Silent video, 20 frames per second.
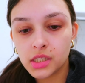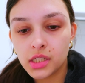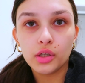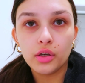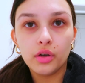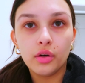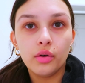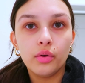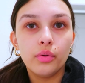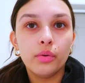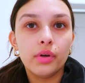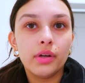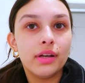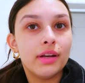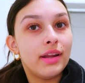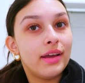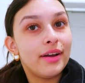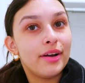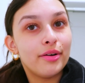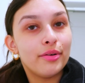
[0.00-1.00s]
So
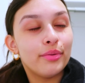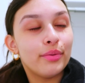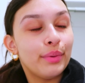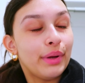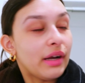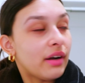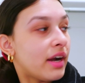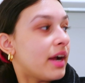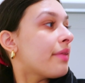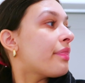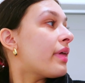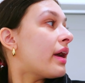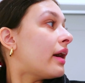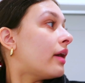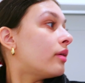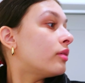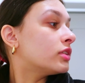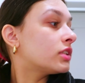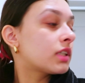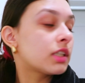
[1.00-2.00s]
now we are at the
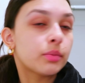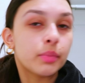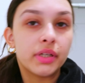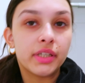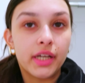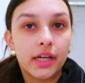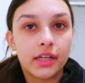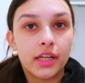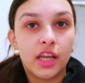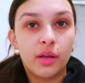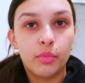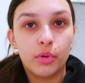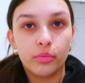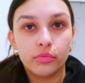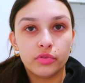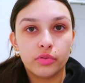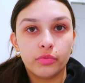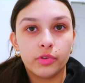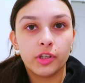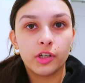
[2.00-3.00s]
house because my dad came home
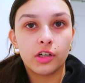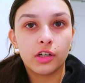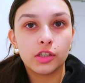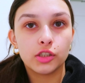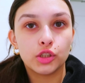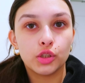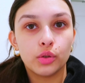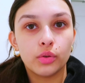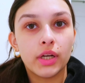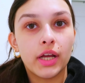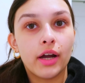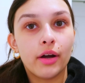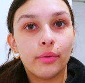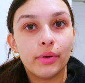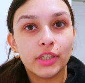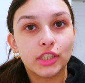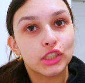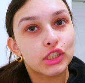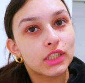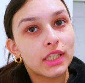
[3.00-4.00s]
from work. So now
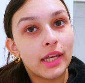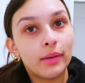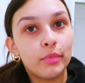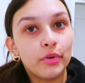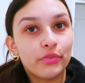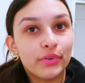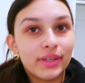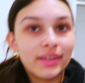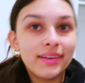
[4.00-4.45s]
we just came over